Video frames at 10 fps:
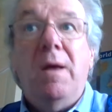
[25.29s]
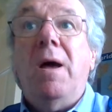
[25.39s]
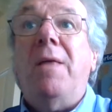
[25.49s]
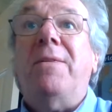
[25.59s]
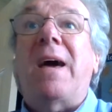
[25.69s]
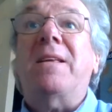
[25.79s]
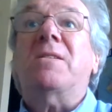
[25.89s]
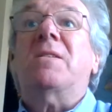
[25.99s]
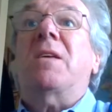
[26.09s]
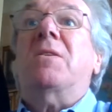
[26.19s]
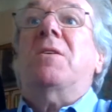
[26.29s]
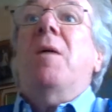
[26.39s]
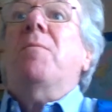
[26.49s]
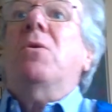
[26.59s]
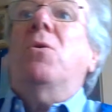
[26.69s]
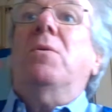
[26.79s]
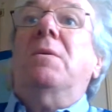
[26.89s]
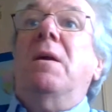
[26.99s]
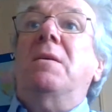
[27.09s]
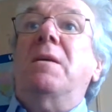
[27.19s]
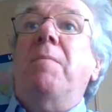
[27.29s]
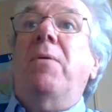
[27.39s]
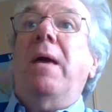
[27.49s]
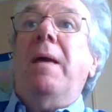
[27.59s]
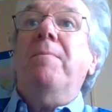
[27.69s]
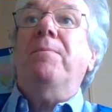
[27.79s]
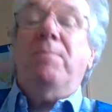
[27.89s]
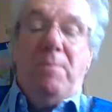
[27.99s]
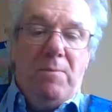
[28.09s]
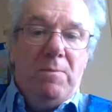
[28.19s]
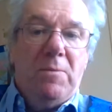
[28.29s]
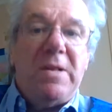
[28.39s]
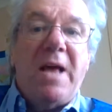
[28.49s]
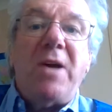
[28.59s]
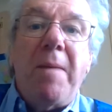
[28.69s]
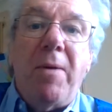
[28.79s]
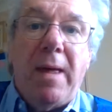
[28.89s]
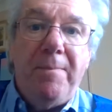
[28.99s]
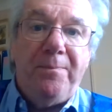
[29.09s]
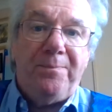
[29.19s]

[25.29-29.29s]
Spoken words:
And that is a system called TCP/IP.